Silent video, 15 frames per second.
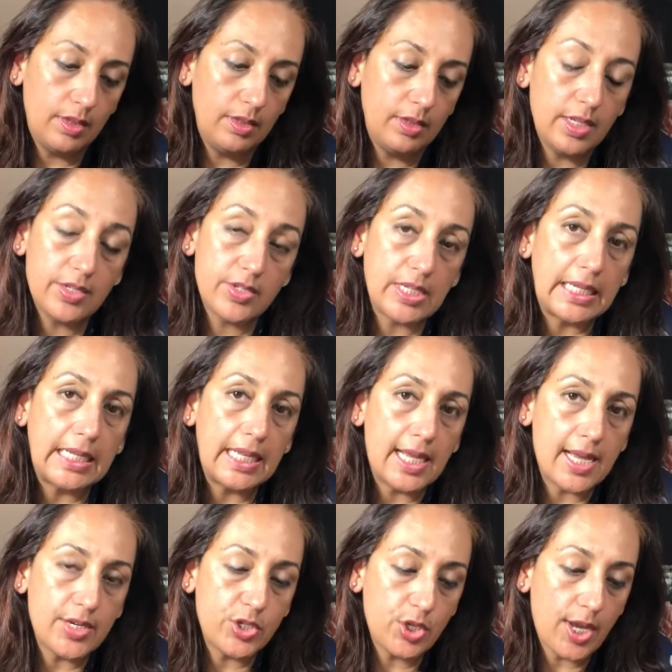there's a
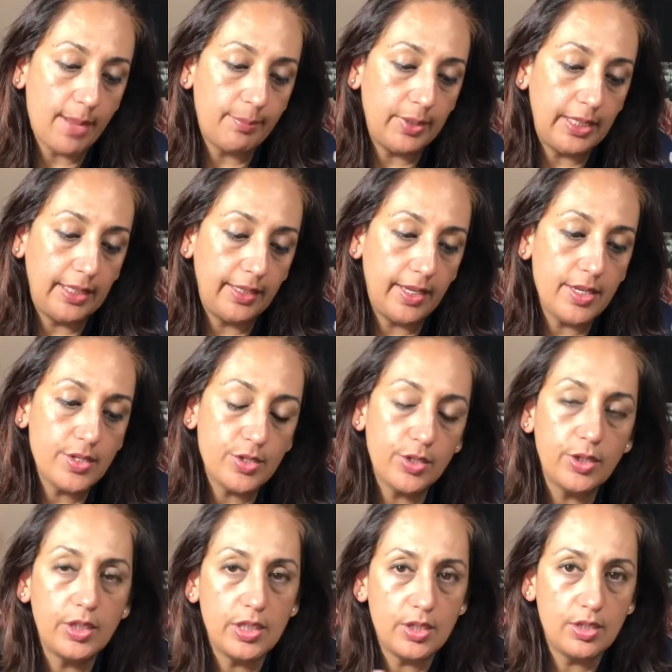clash happening there. So
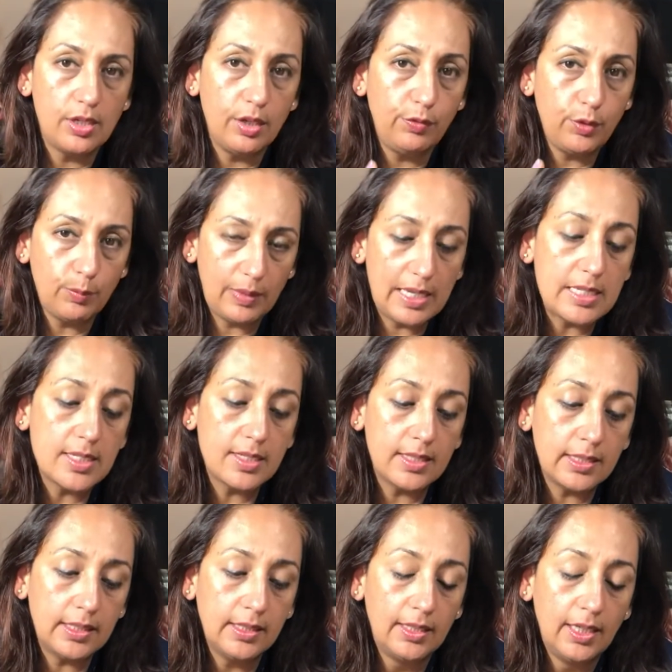you need, if you place
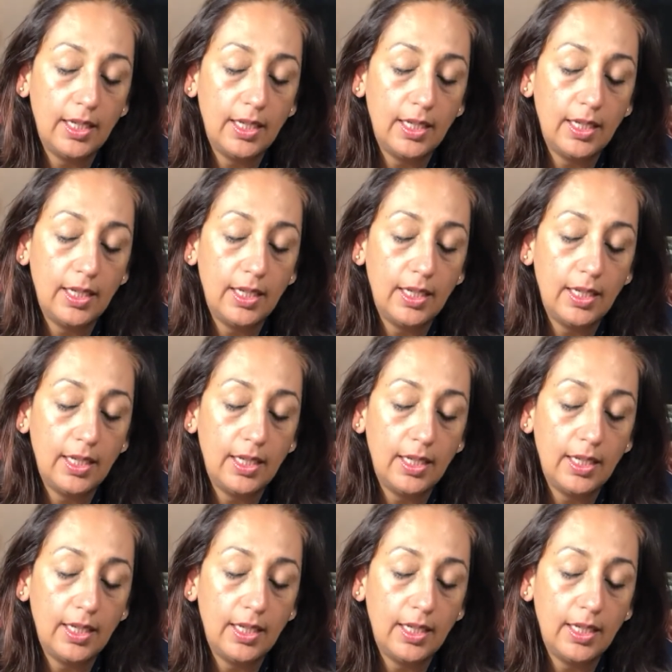a